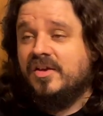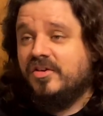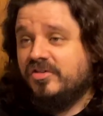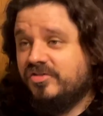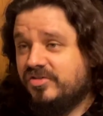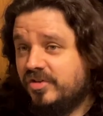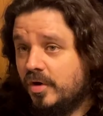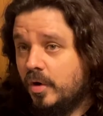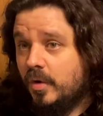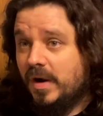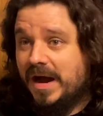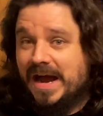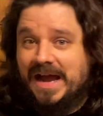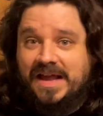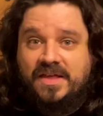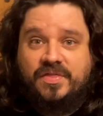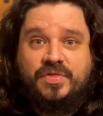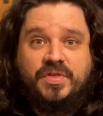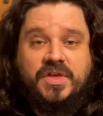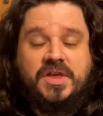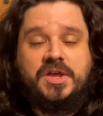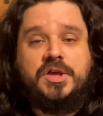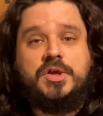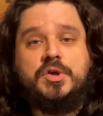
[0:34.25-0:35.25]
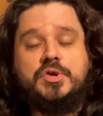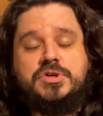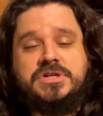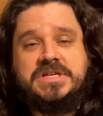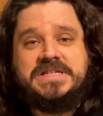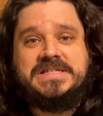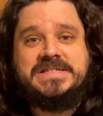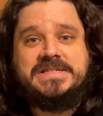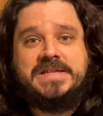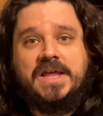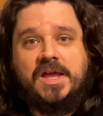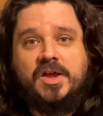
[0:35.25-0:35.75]
So I think you should
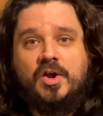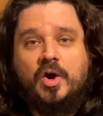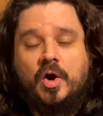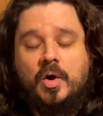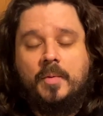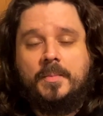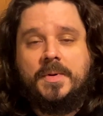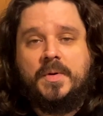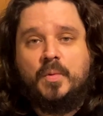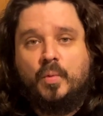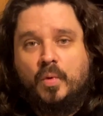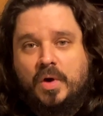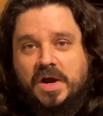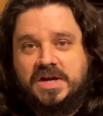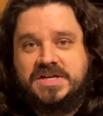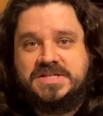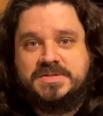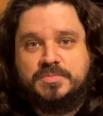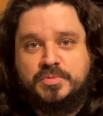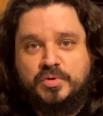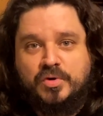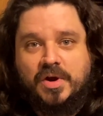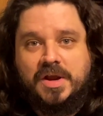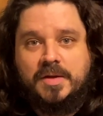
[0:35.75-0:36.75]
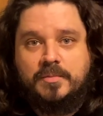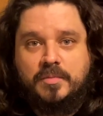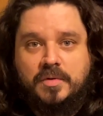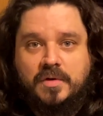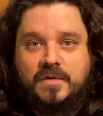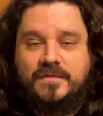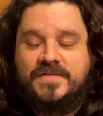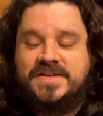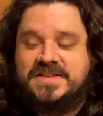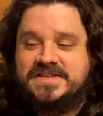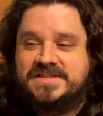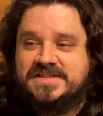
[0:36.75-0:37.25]
stay home and watch some great
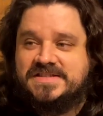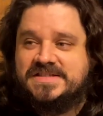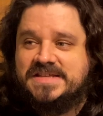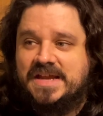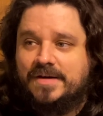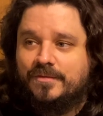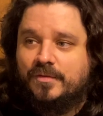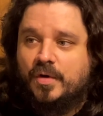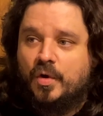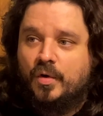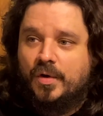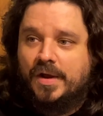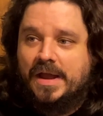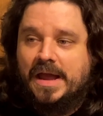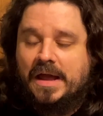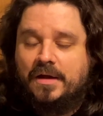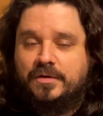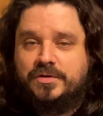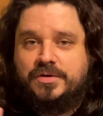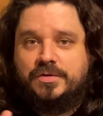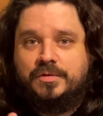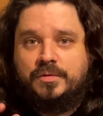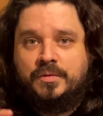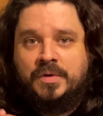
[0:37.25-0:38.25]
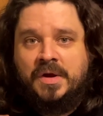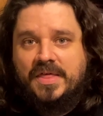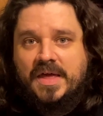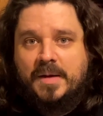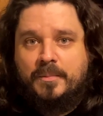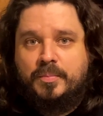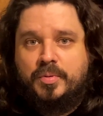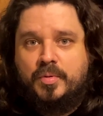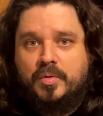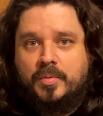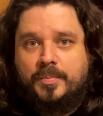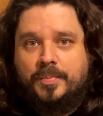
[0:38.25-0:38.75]
movies instead of going out to that
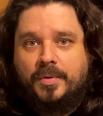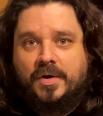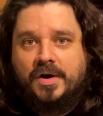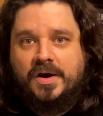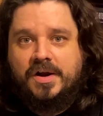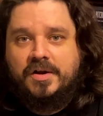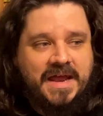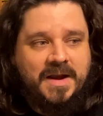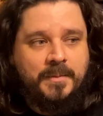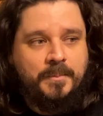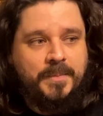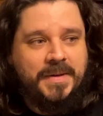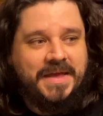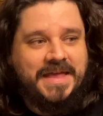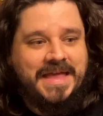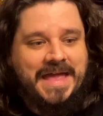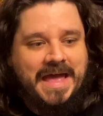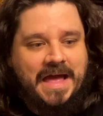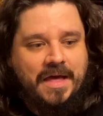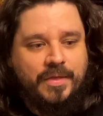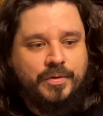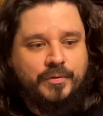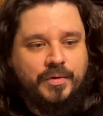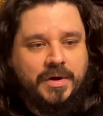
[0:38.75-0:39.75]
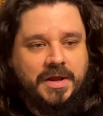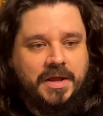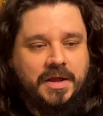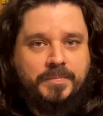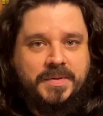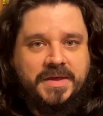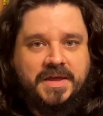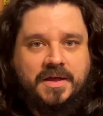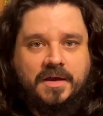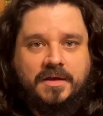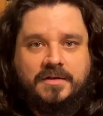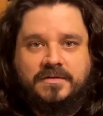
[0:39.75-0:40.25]
pool party at a big gathering,
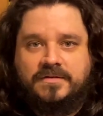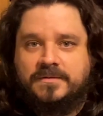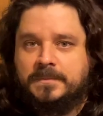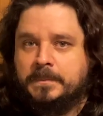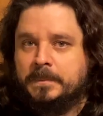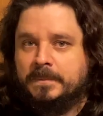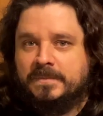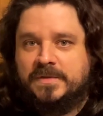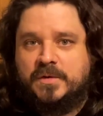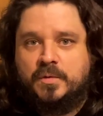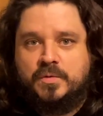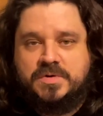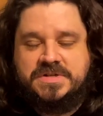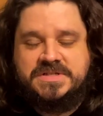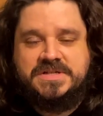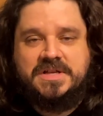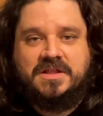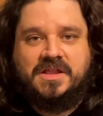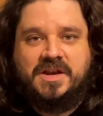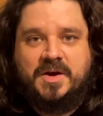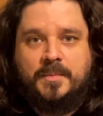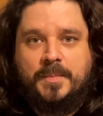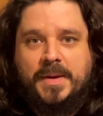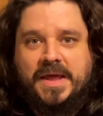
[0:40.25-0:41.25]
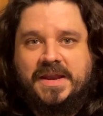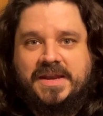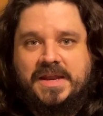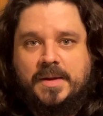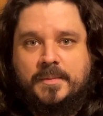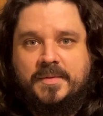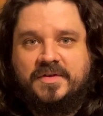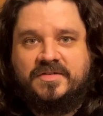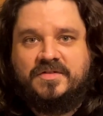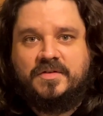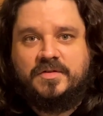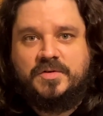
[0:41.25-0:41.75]
because we're still in a
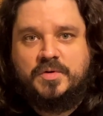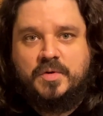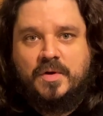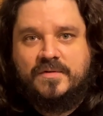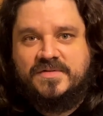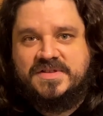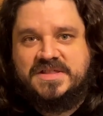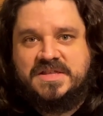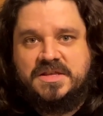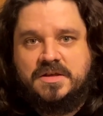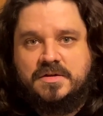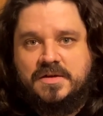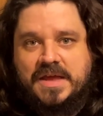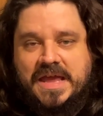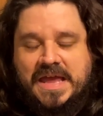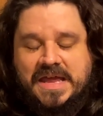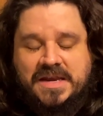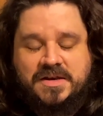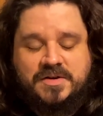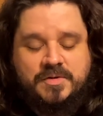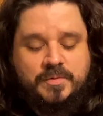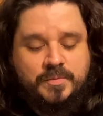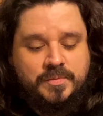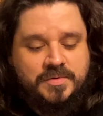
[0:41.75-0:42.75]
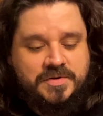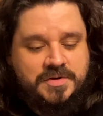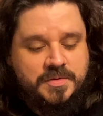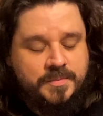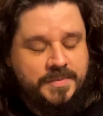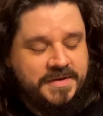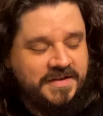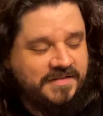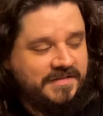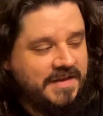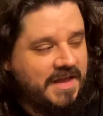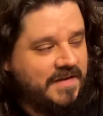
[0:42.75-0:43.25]
pandemic, so do everything you can to
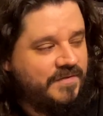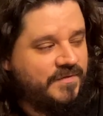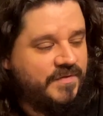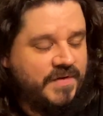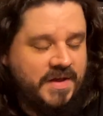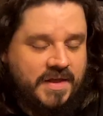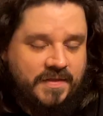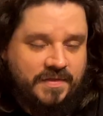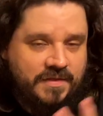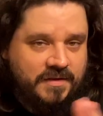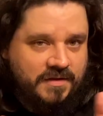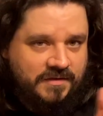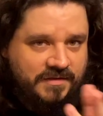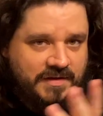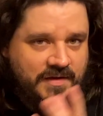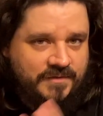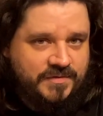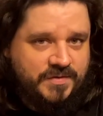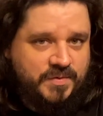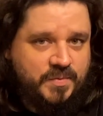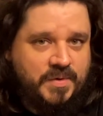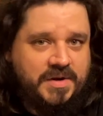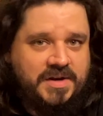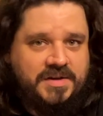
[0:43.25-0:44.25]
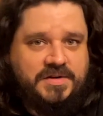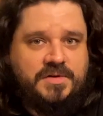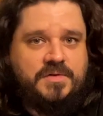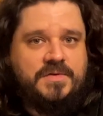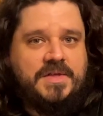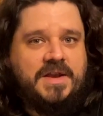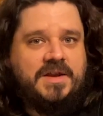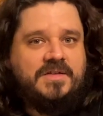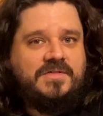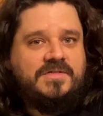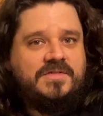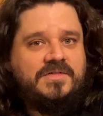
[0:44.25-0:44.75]
be safe, and the safest way to do
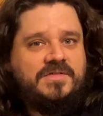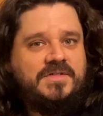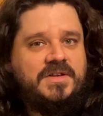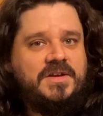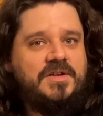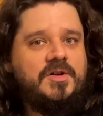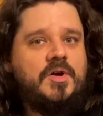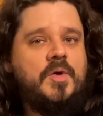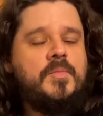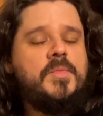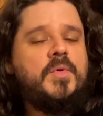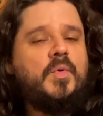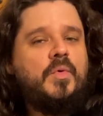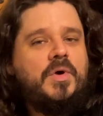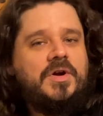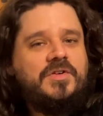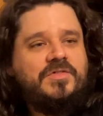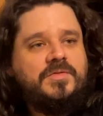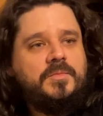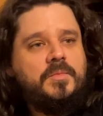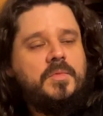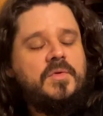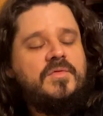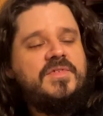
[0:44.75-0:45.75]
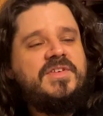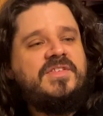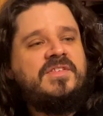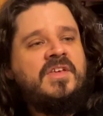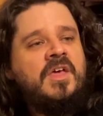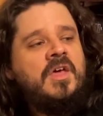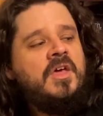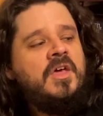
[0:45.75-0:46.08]
that is sit at home and watch some movies.